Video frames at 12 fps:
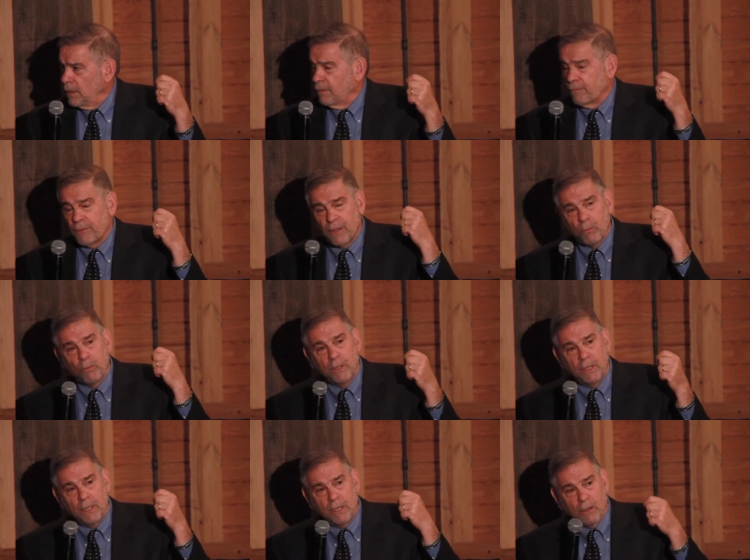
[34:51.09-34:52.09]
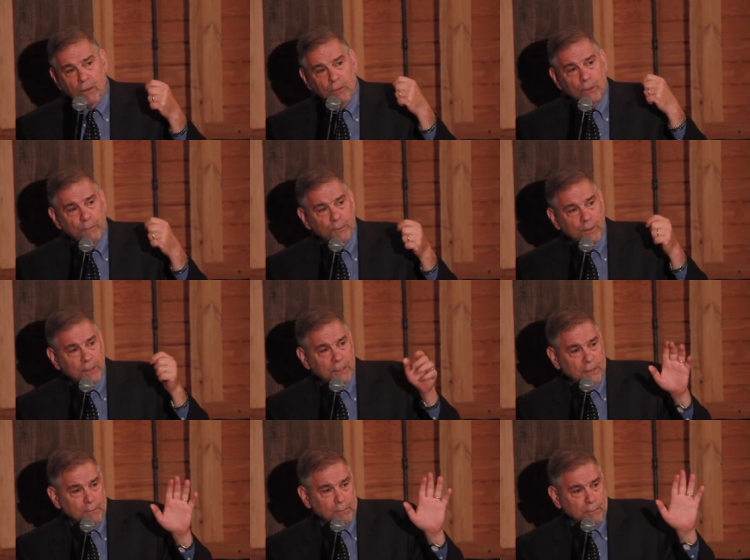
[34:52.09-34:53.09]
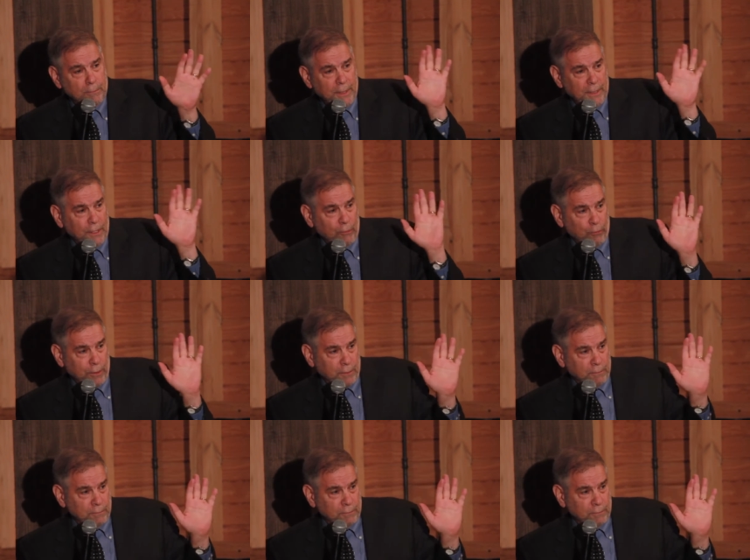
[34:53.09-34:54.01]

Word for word: if they really are overcome by hatred.